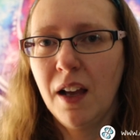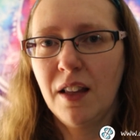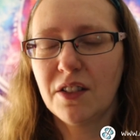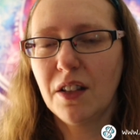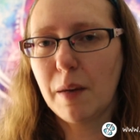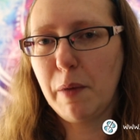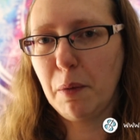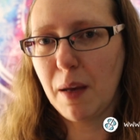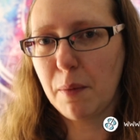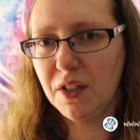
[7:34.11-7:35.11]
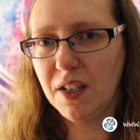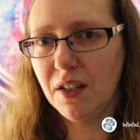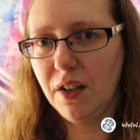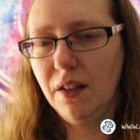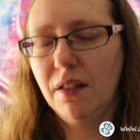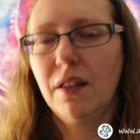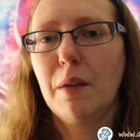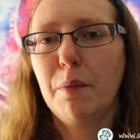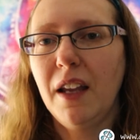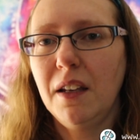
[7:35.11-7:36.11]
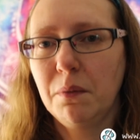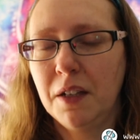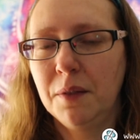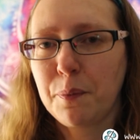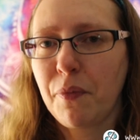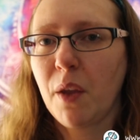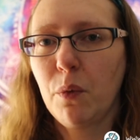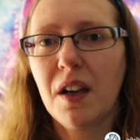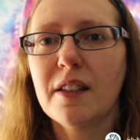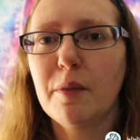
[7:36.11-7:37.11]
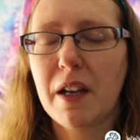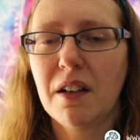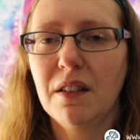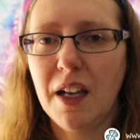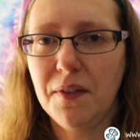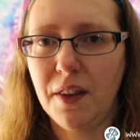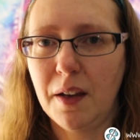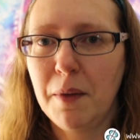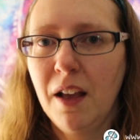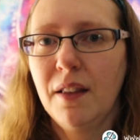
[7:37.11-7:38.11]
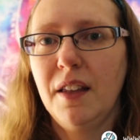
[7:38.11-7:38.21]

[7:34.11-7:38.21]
And there's a lot of people that predicted that a Biden win would cause a better life for them.